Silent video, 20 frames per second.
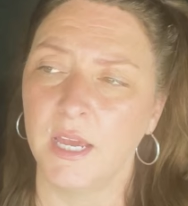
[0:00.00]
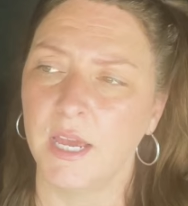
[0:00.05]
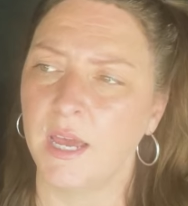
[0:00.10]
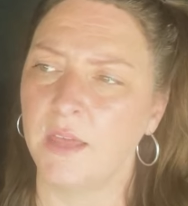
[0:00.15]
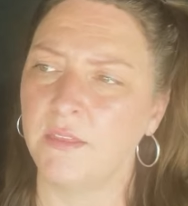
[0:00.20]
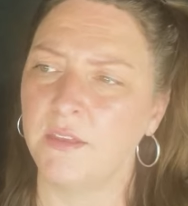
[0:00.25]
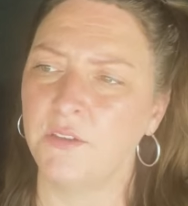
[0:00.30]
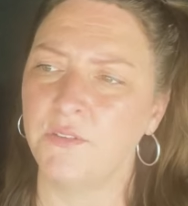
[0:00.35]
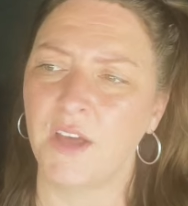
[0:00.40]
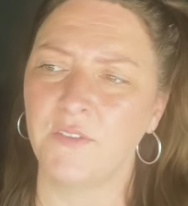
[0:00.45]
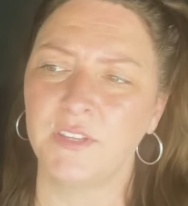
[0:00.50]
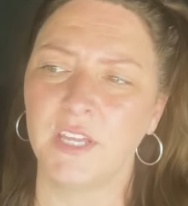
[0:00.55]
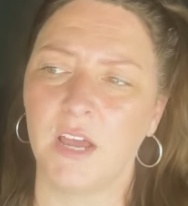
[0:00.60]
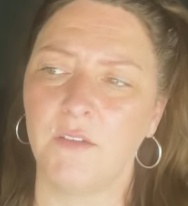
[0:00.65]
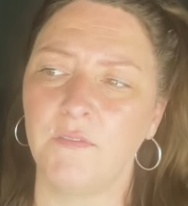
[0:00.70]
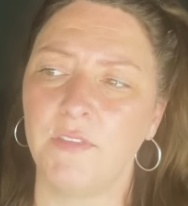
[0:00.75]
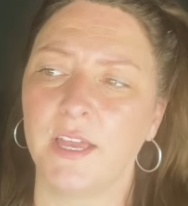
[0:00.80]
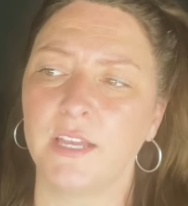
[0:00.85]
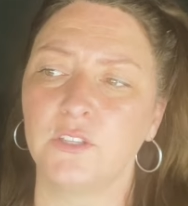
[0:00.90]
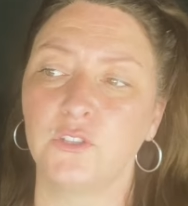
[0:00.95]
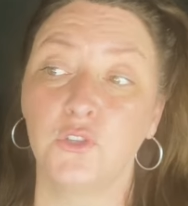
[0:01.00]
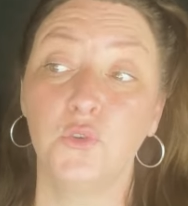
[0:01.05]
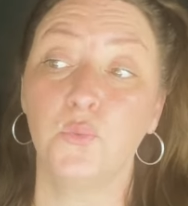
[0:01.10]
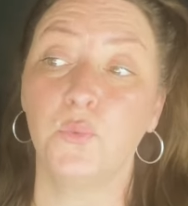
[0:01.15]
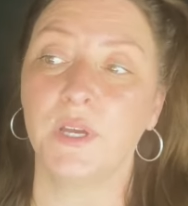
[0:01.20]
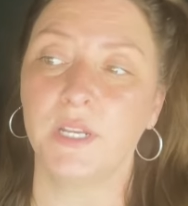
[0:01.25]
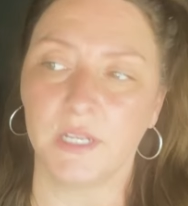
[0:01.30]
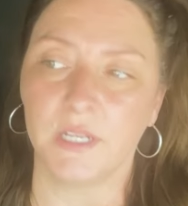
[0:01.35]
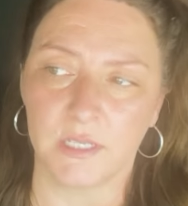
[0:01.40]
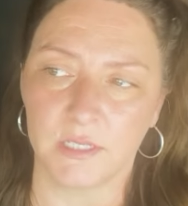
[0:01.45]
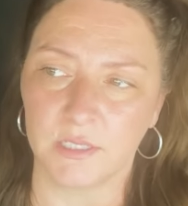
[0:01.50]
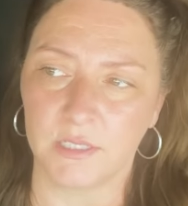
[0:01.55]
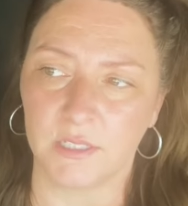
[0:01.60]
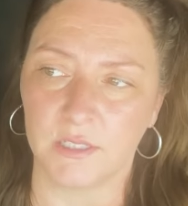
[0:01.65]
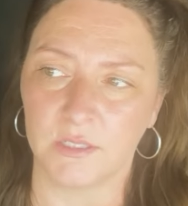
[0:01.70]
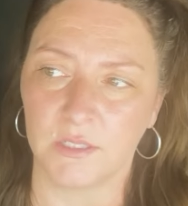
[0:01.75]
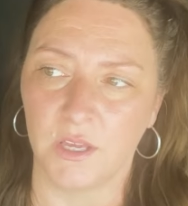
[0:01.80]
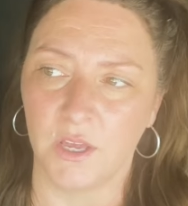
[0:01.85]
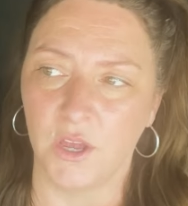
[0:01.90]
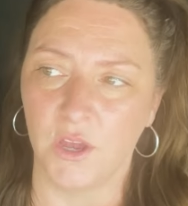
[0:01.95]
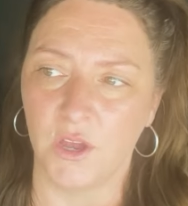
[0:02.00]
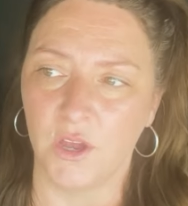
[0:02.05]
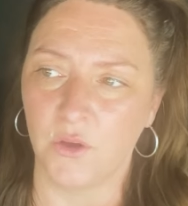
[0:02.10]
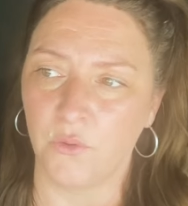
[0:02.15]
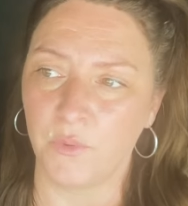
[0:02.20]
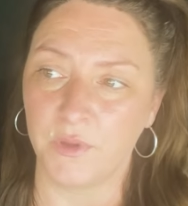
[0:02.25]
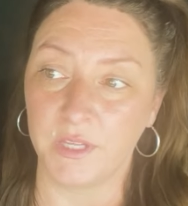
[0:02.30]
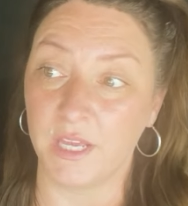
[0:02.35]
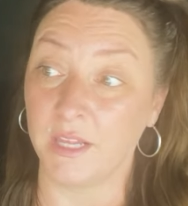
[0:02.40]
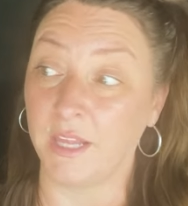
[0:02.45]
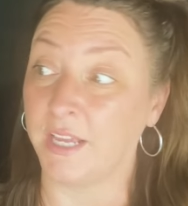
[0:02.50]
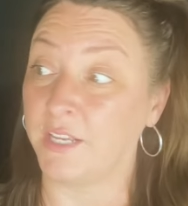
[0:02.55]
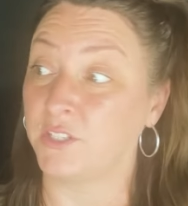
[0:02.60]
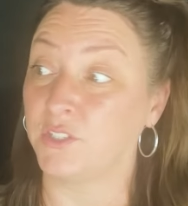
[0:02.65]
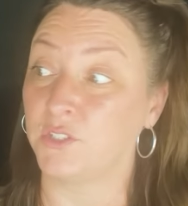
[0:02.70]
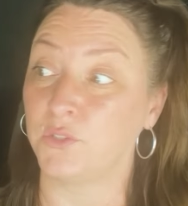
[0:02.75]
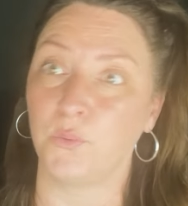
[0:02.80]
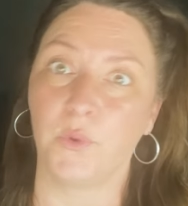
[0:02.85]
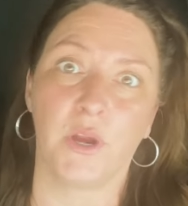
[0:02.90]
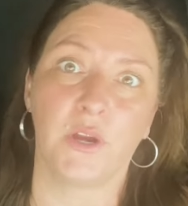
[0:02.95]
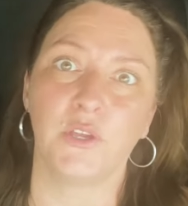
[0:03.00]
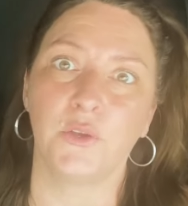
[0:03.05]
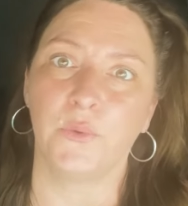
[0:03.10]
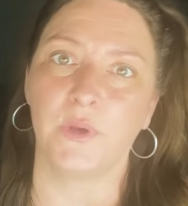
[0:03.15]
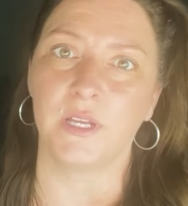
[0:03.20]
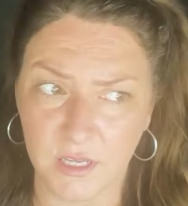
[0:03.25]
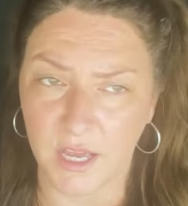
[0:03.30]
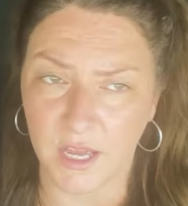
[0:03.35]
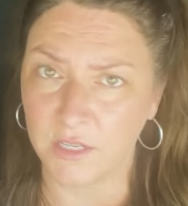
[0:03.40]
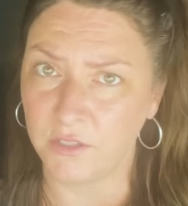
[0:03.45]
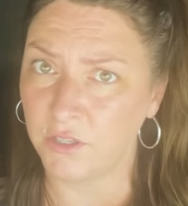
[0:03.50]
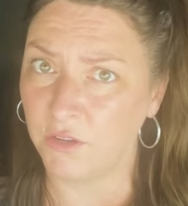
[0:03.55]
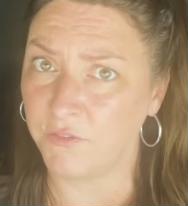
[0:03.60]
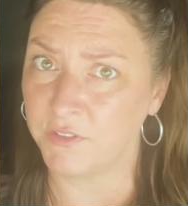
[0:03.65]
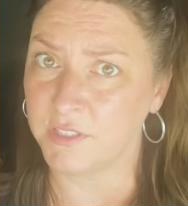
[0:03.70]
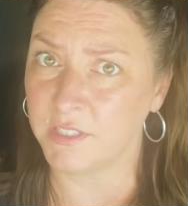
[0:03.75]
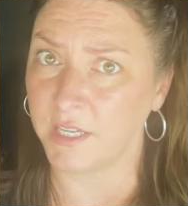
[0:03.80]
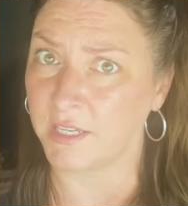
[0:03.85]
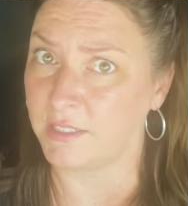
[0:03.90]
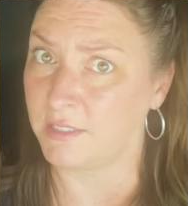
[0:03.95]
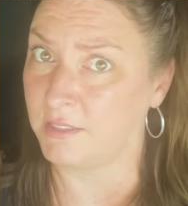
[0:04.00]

And then you have to have like two witnesses when they like swear you in. I don't know if it's like a